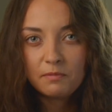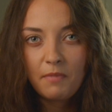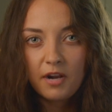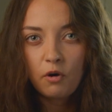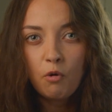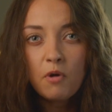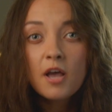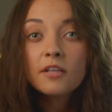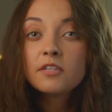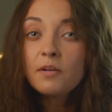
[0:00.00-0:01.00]
the echo
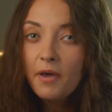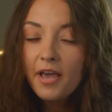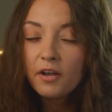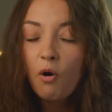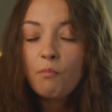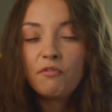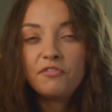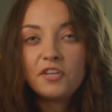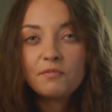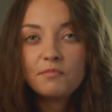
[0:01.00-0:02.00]
mode should be
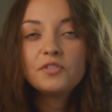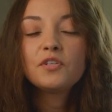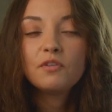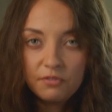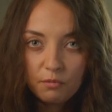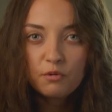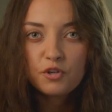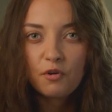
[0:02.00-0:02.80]
switched off.